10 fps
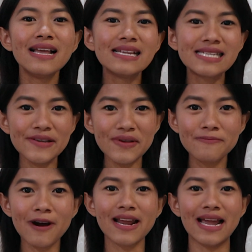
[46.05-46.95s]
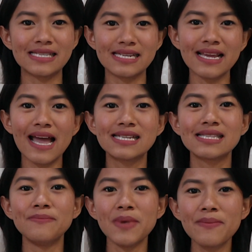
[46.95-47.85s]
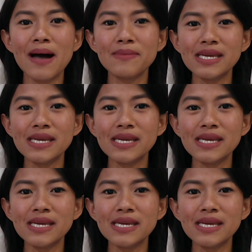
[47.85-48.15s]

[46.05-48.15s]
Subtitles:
in TV broadcasting at the Myanmar